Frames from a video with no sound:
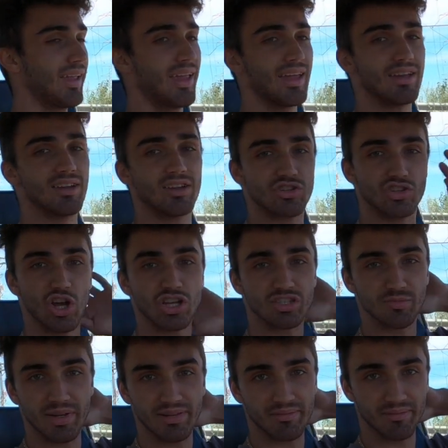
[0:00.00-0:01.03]
in
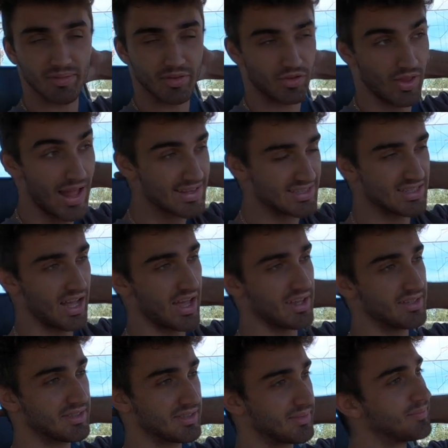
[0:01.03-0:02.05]
adjustment, so that's
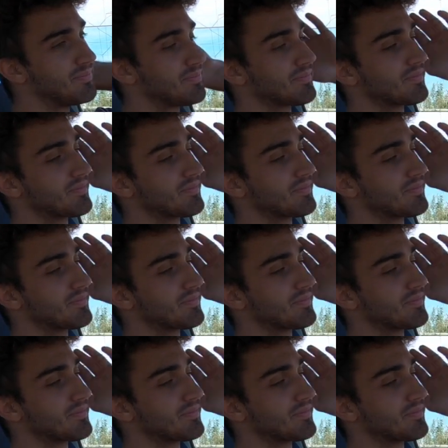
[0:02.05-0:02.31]
nice.